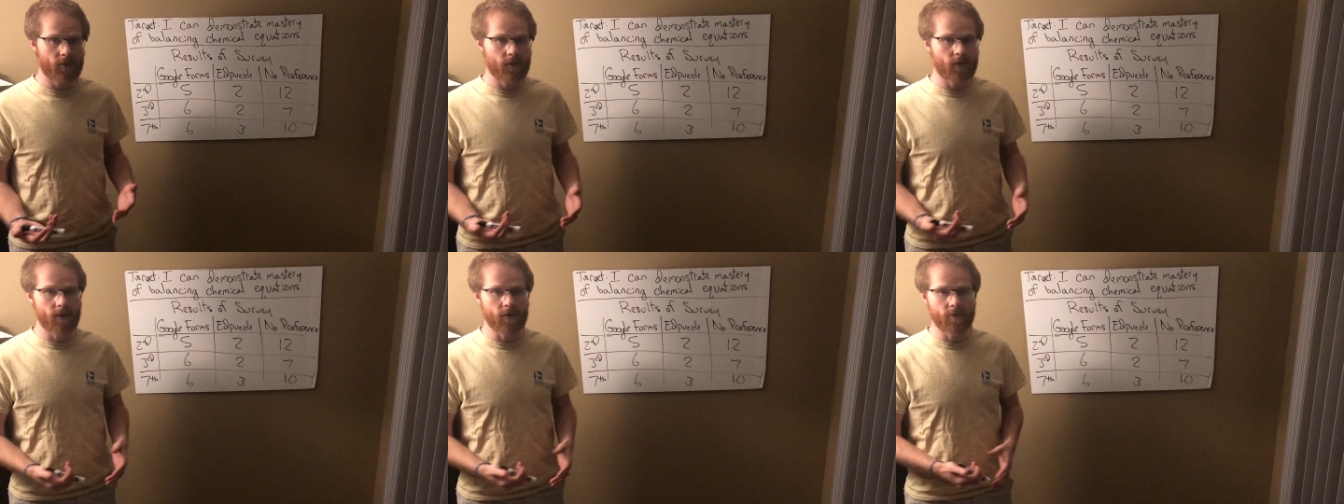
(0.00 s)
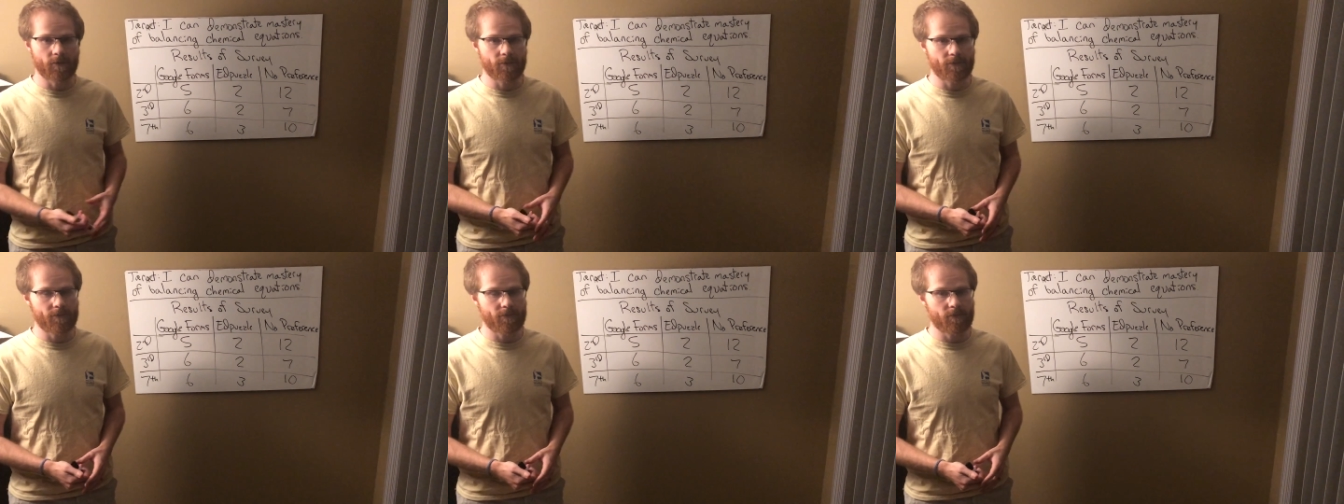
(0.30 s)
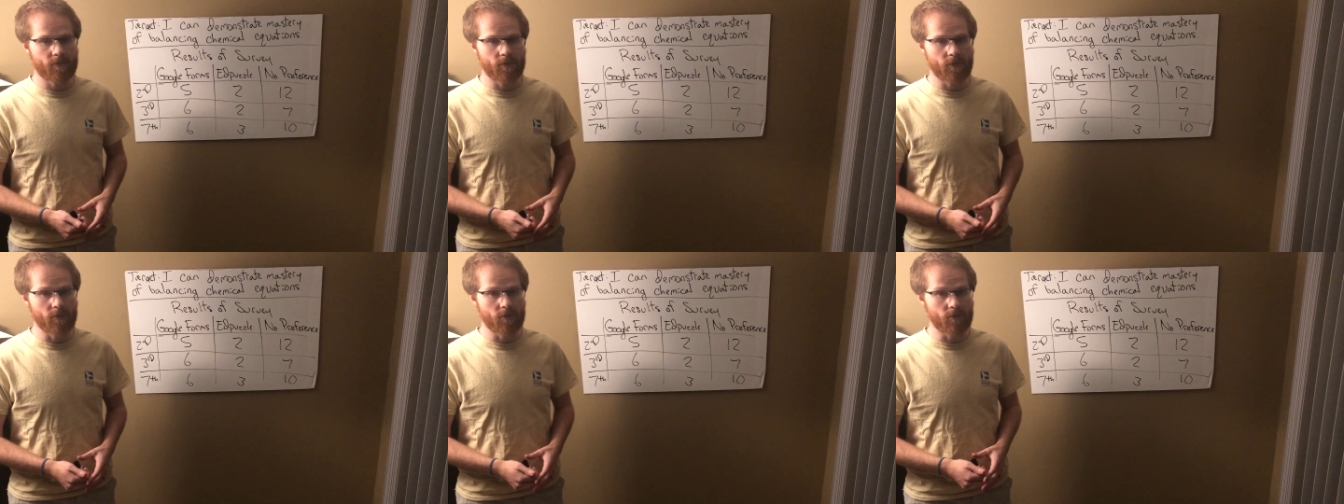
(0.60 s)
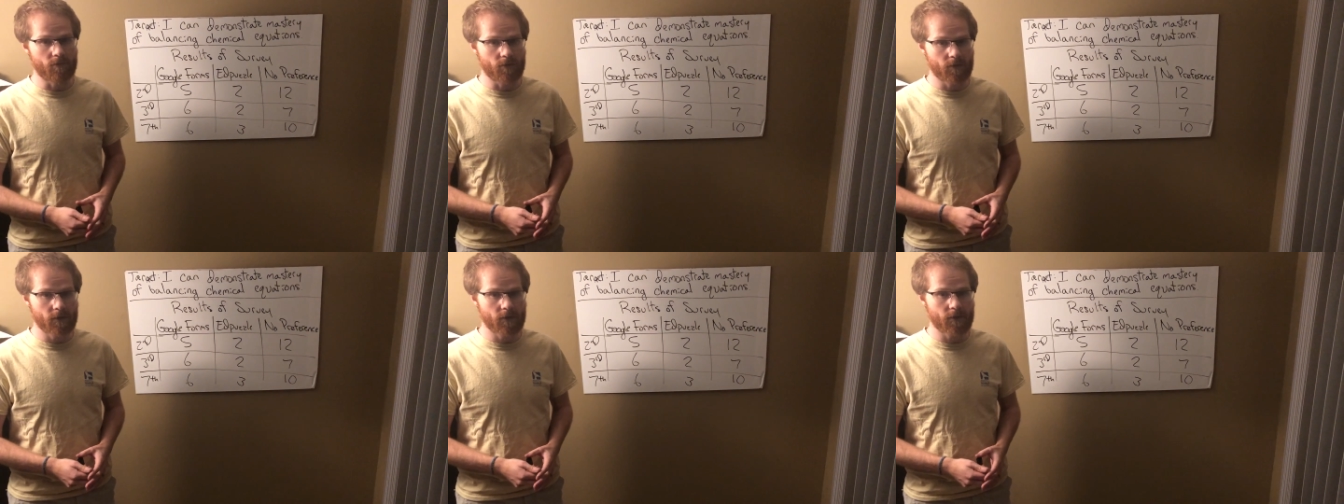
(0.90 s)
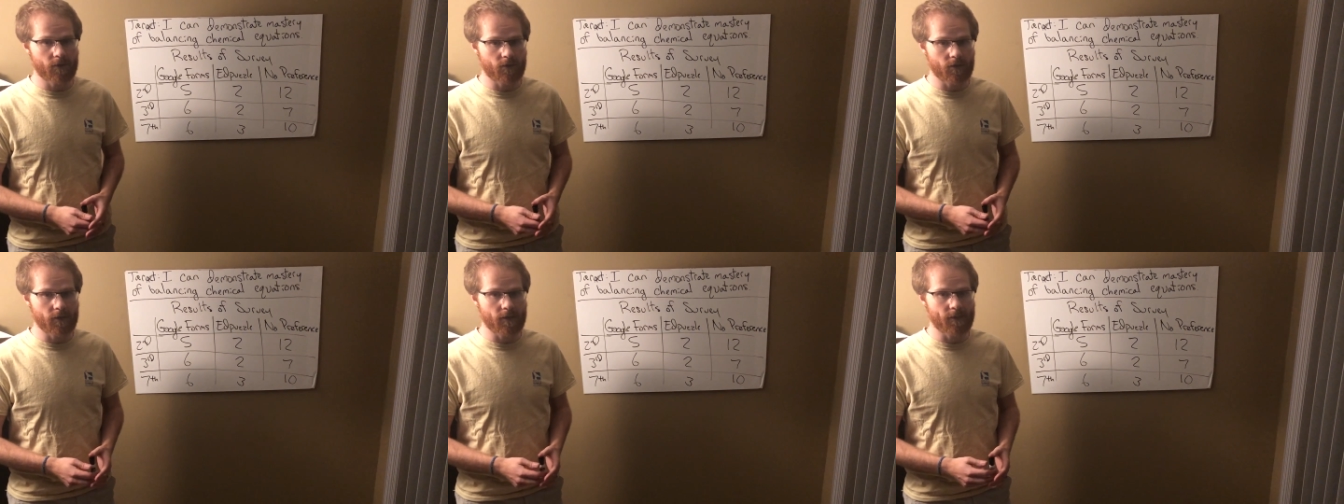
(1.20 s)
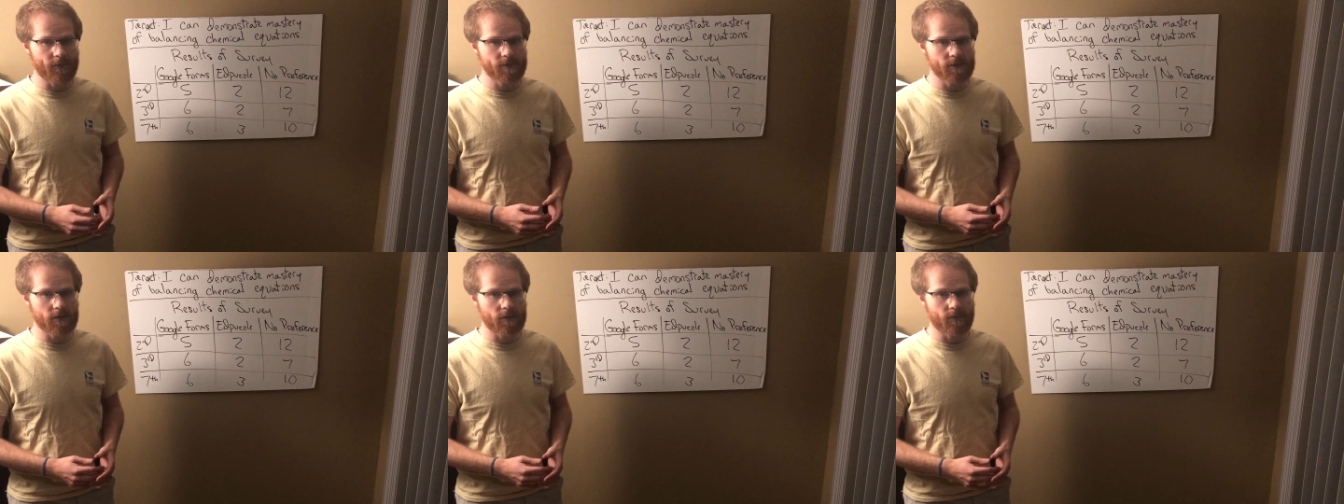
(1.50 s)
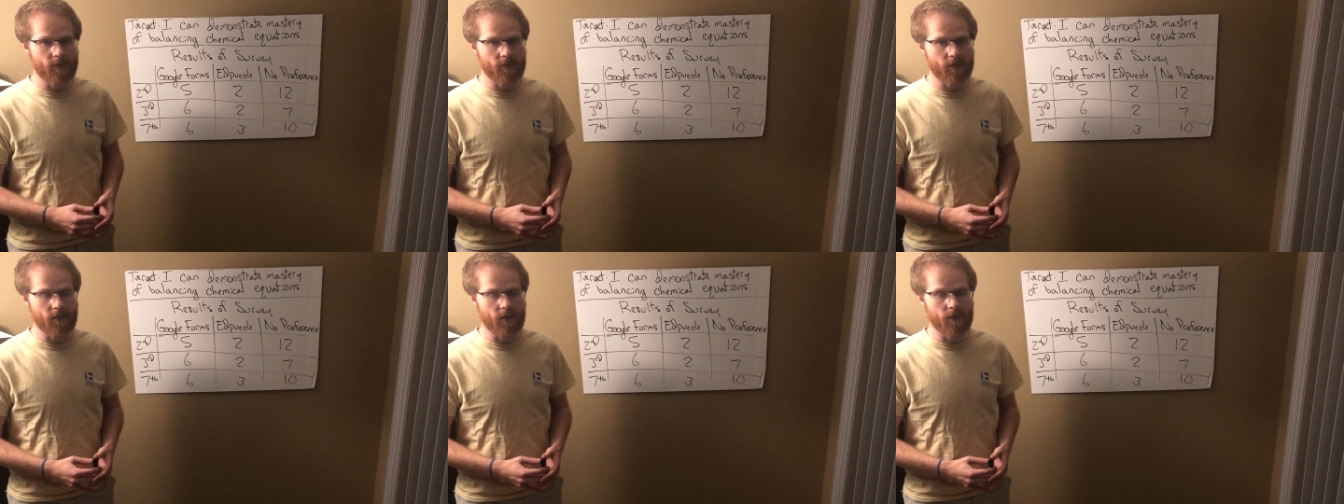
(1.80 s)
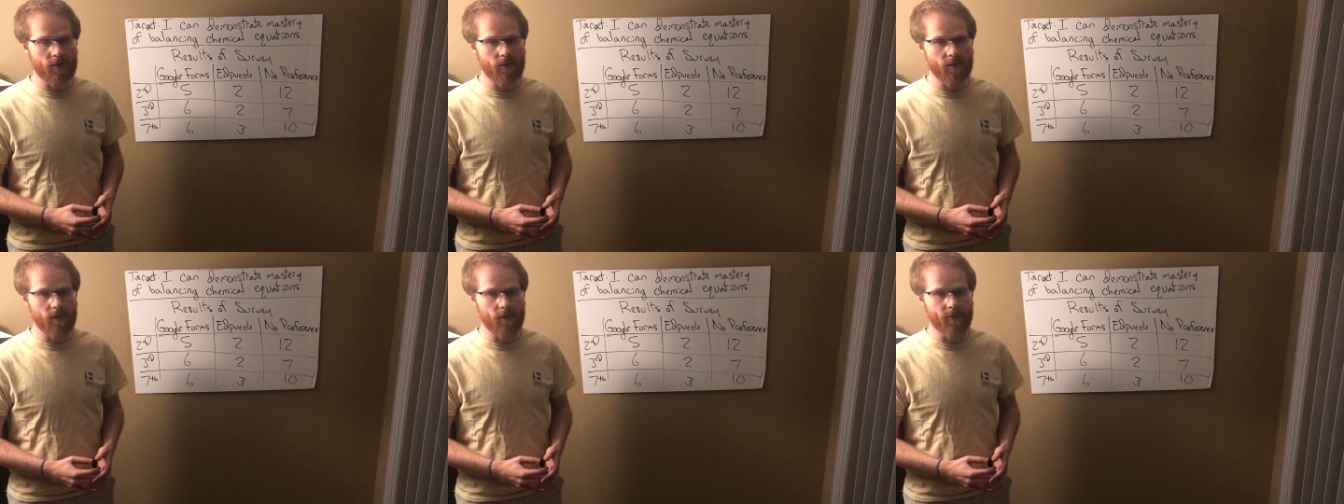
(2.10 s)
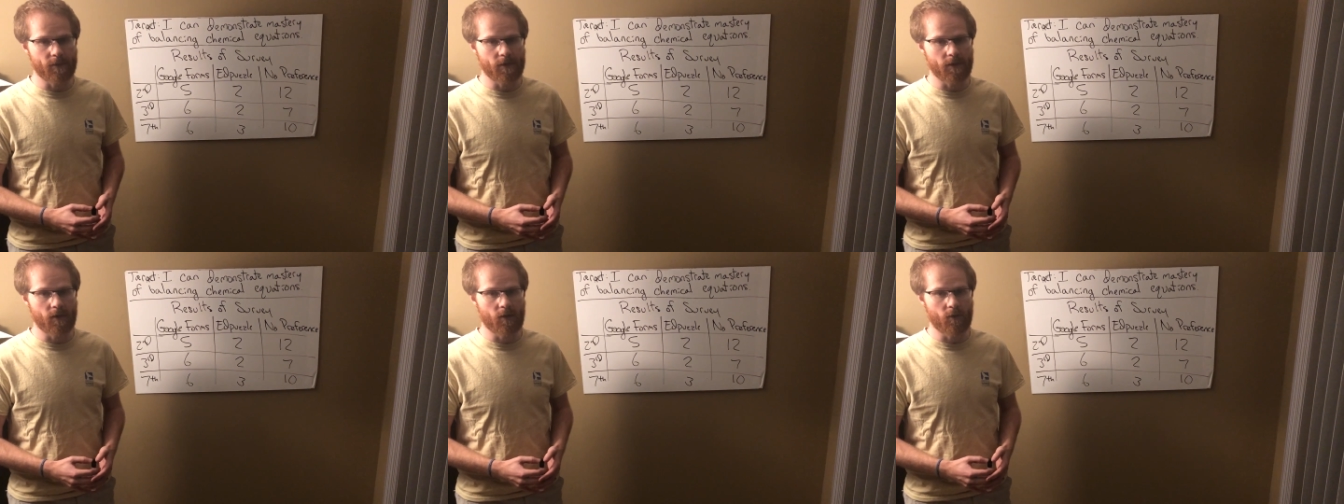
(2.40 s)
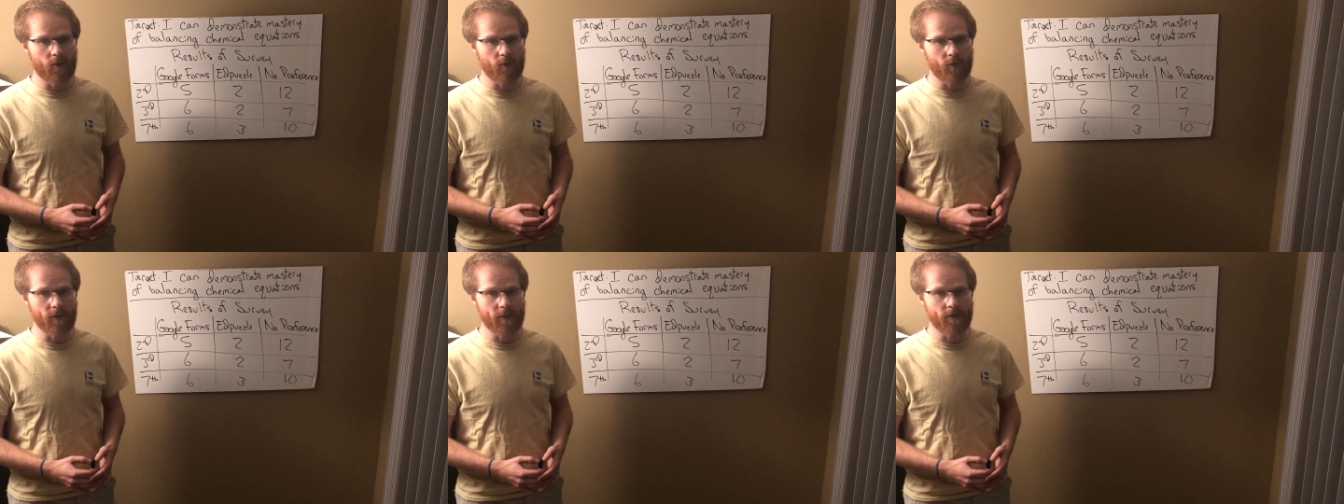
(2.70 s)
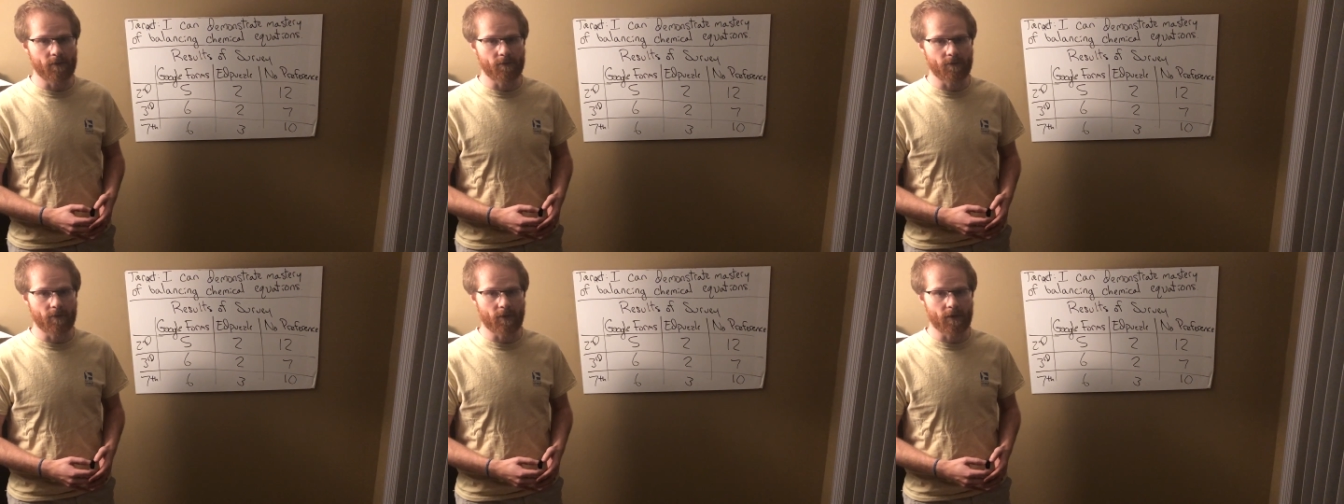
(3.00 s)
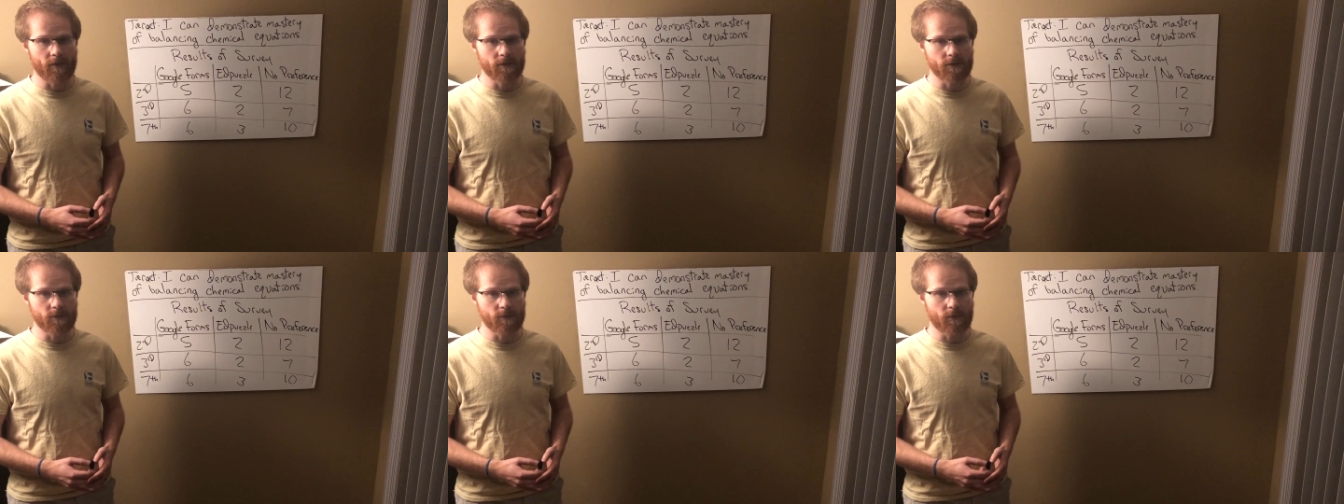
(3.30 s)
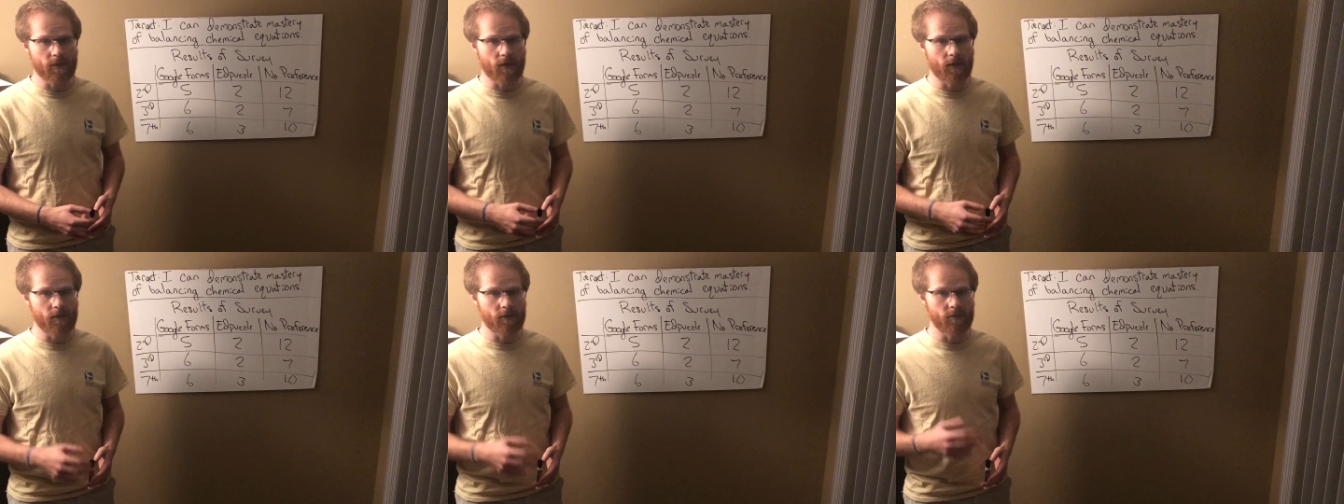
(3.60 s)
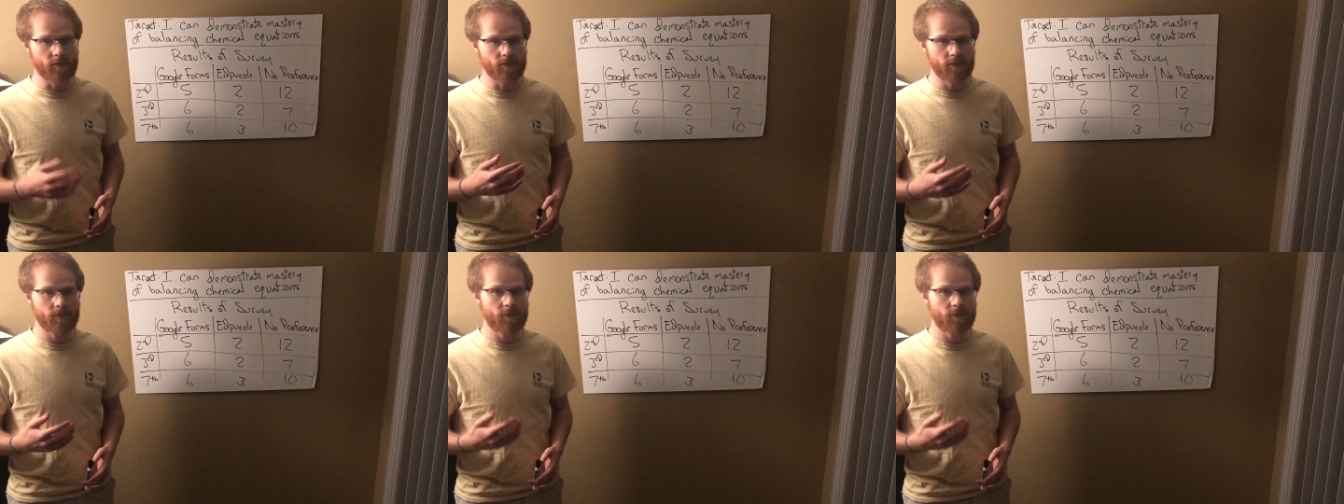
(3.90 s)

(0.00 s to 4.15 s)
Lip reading: If you're really upset about that, let me know and we can find some kind of